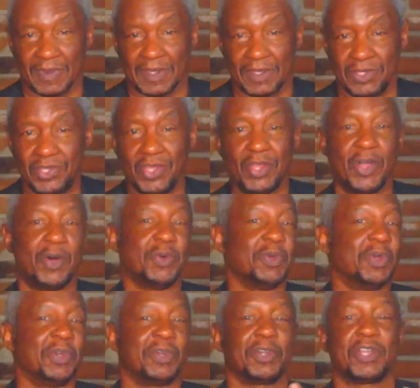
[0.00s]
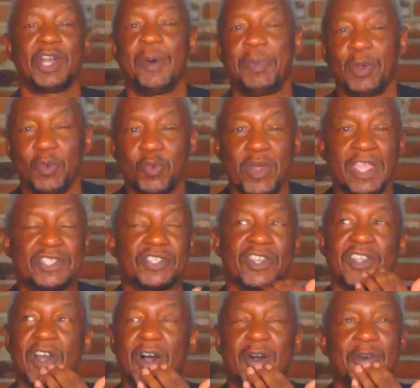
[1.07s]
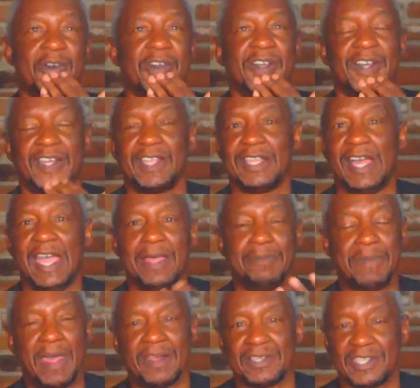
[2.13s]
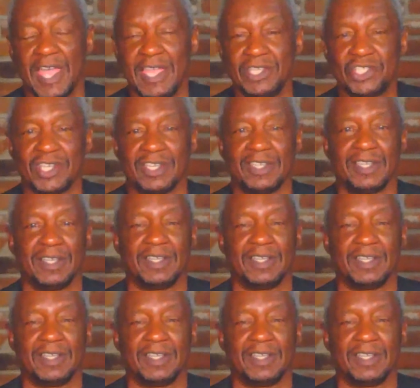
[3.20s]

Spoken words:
You know, a couple of weeks ago in meditation,